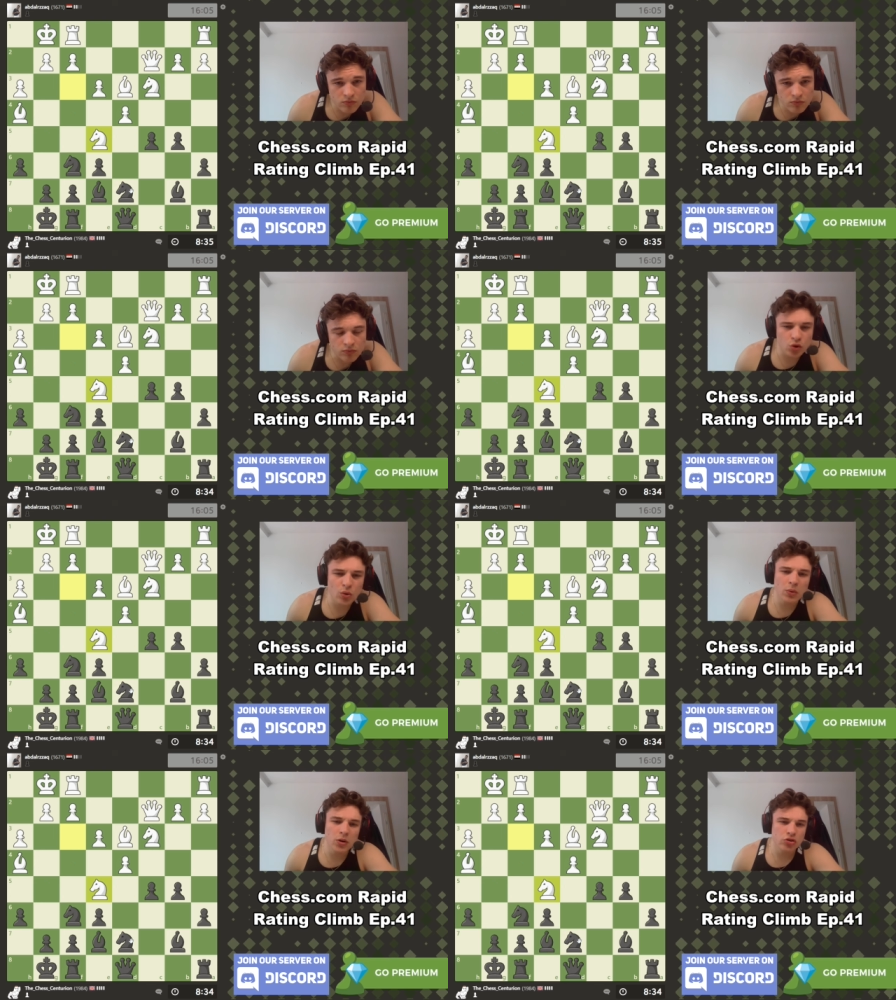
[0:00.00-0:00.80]
hmm, do
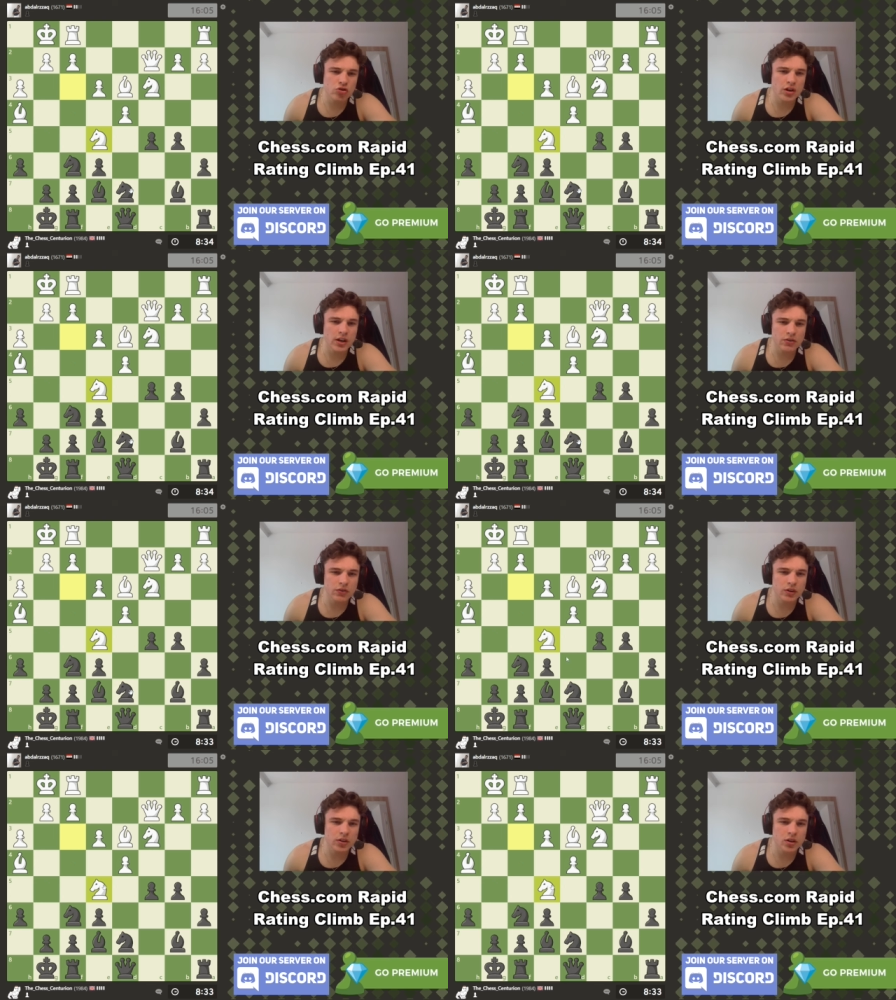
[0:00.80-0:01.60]
I want to trade
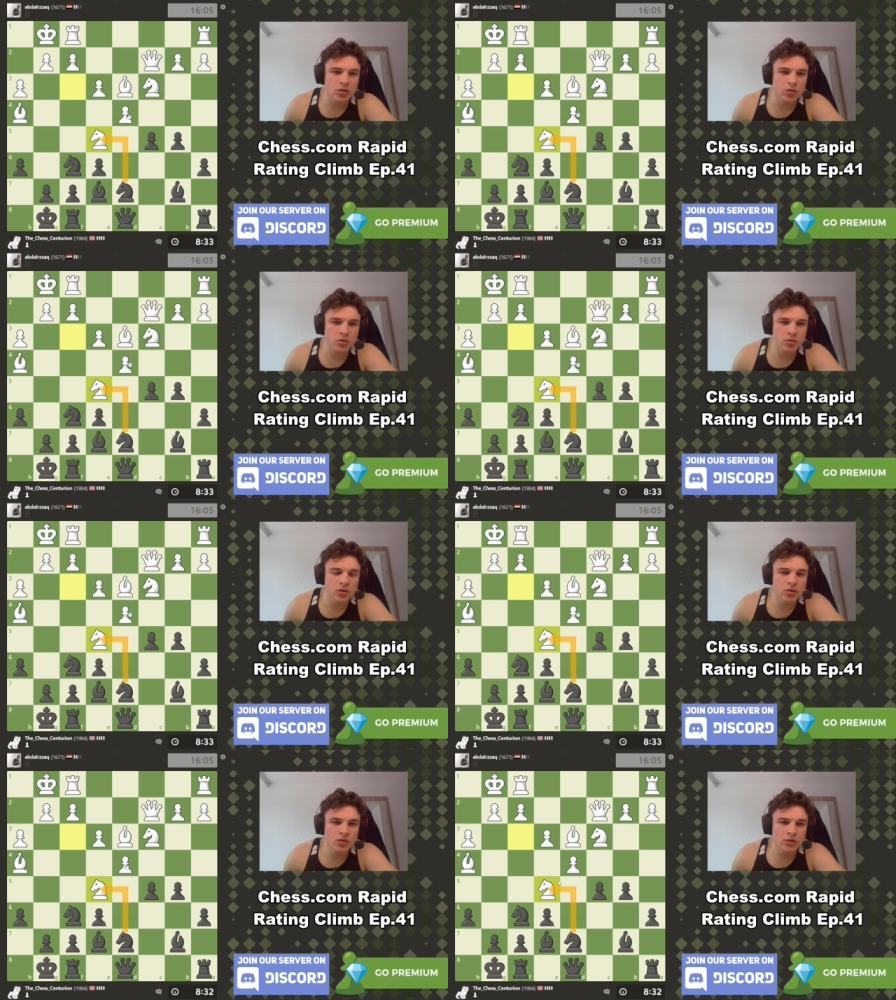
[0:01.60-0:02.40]
everything though?
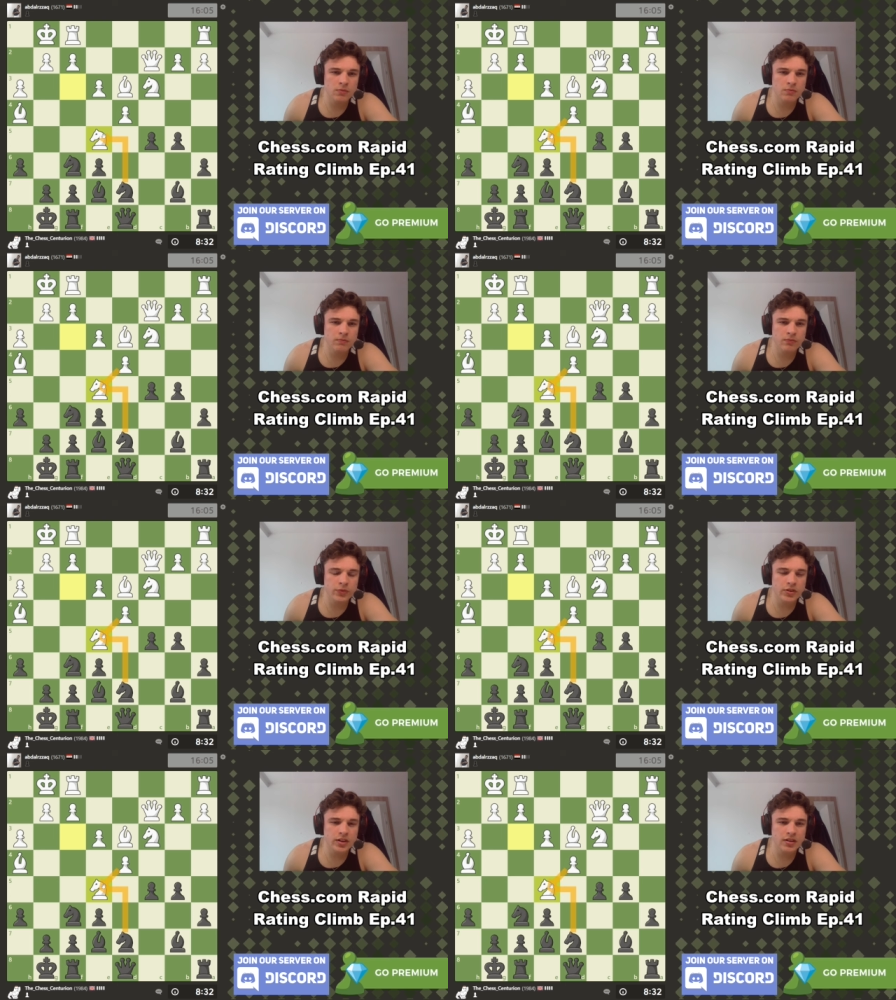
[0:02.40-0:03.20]

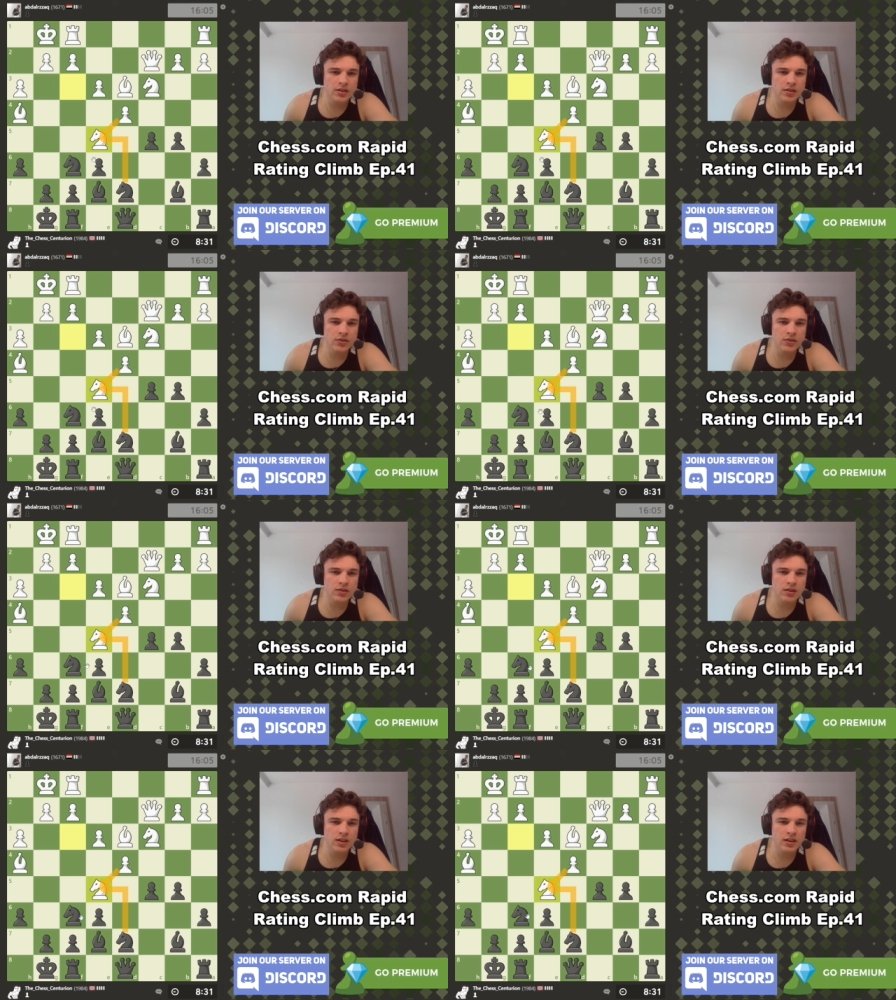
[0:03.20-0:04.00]
Takes,
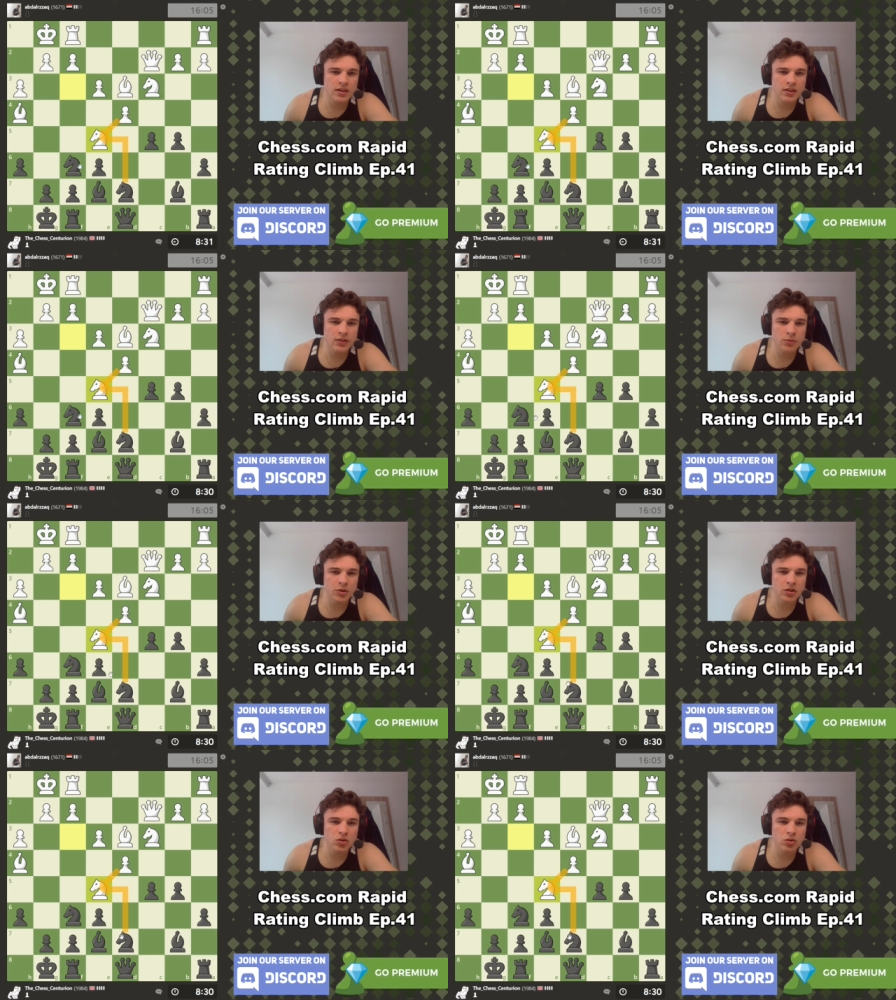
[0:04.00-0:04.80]
takes. We
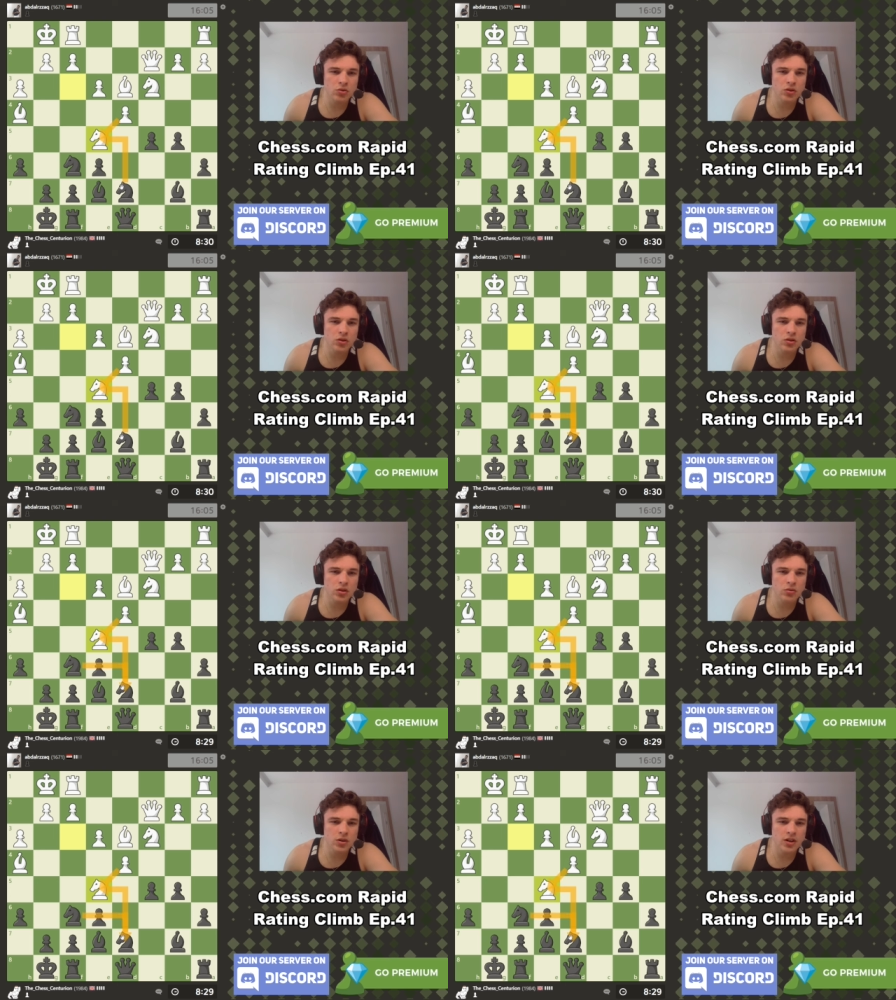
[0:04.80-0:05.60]
could
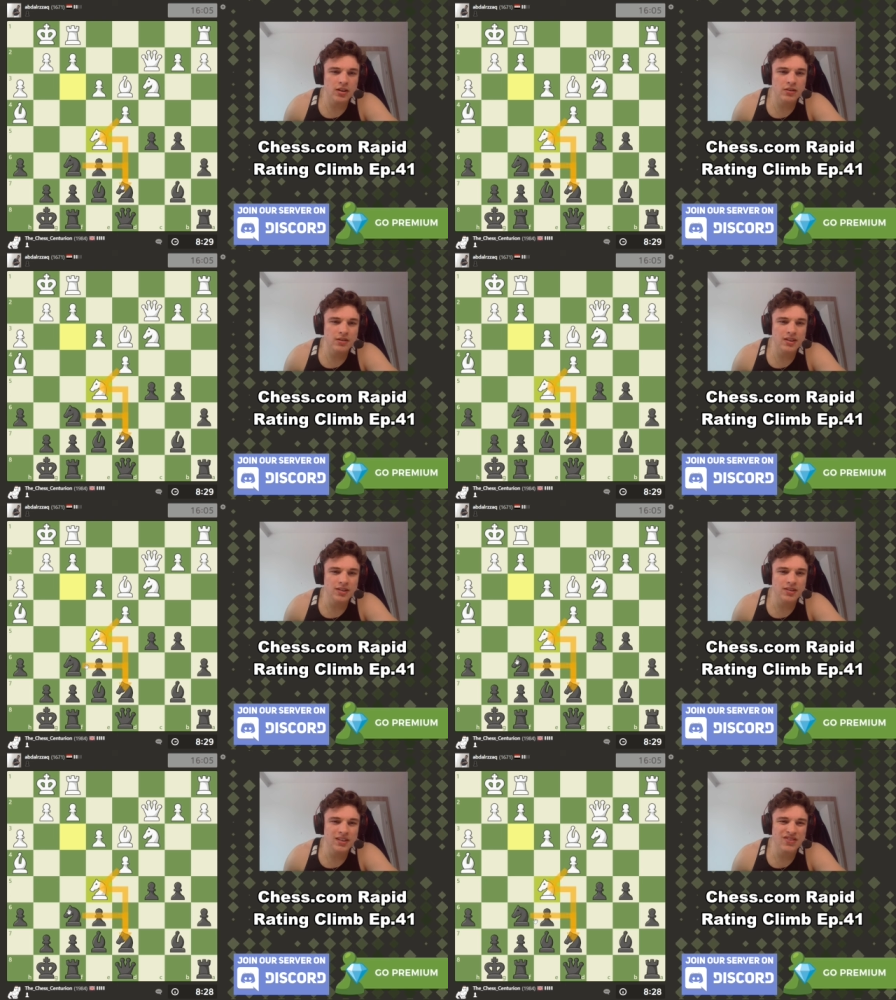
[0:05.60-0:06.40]
go knight d
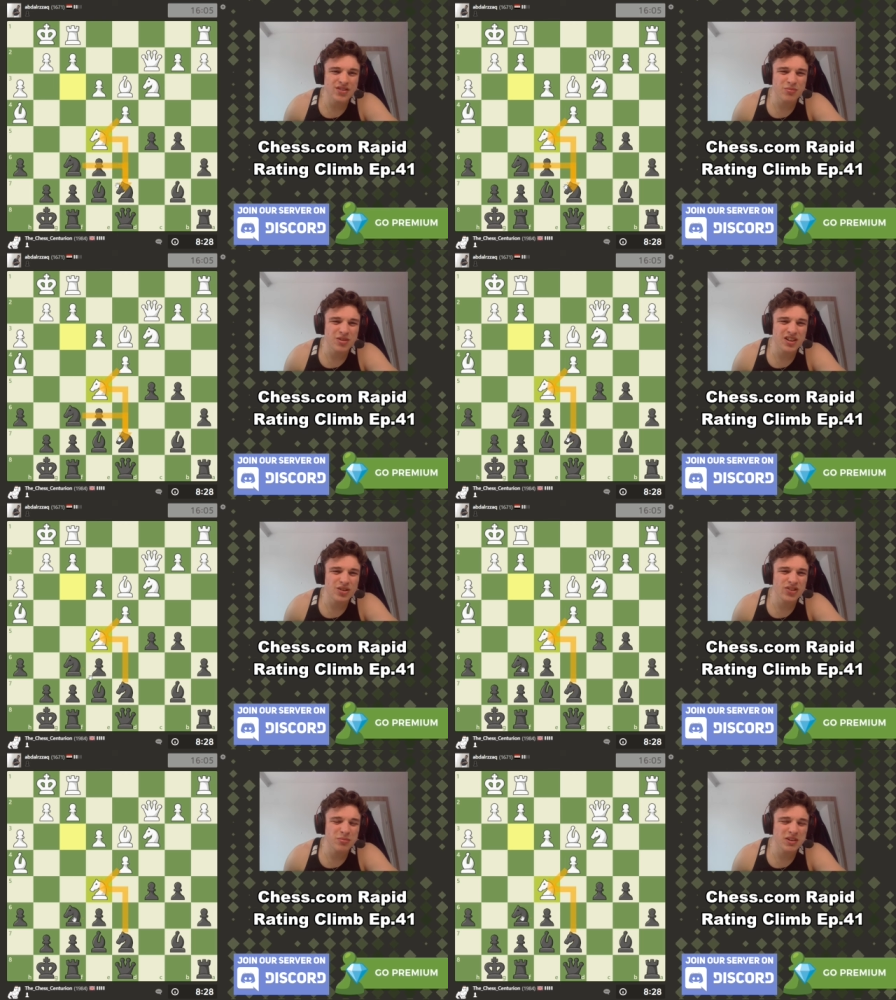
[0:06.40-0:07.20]
seven, but it
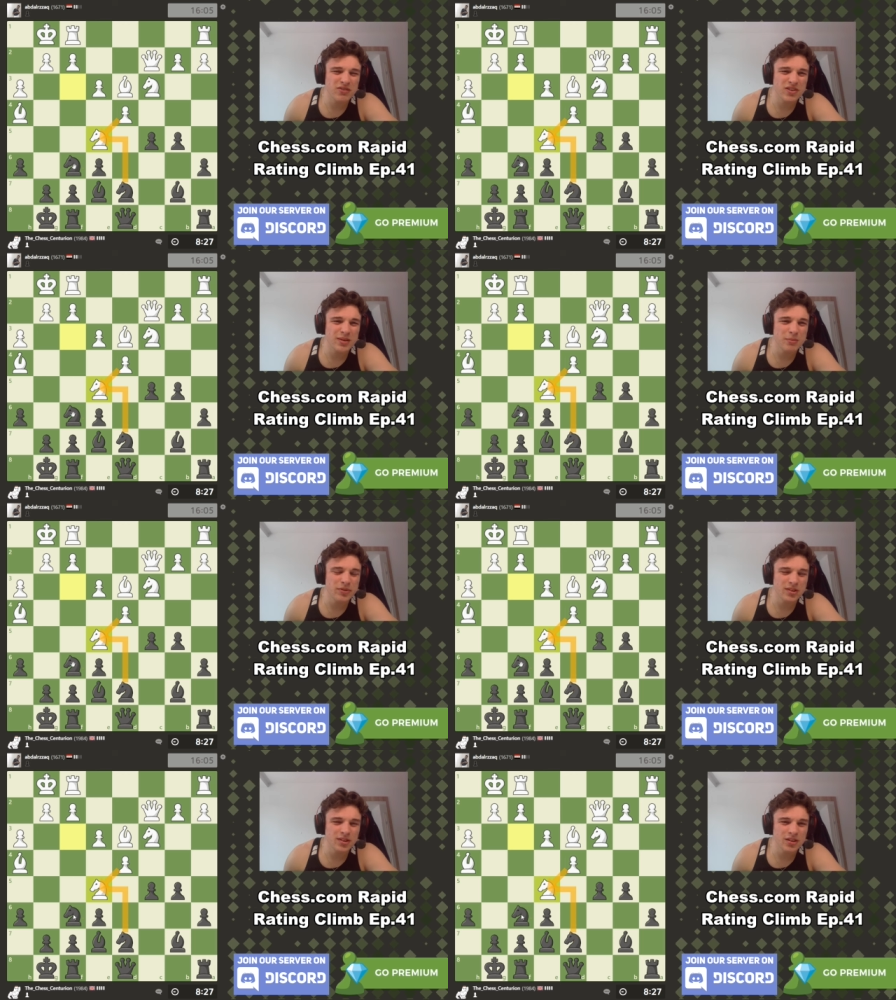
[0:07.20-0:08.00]
looks a bit
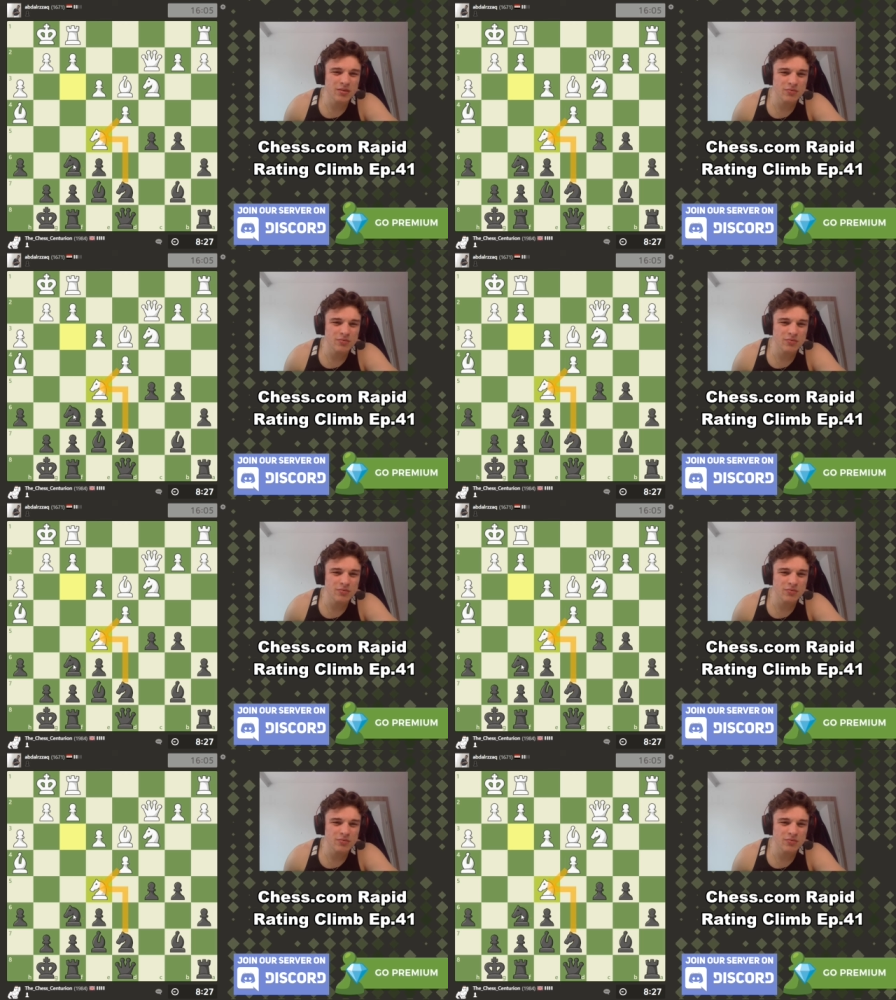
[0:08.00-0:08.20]
flimsy.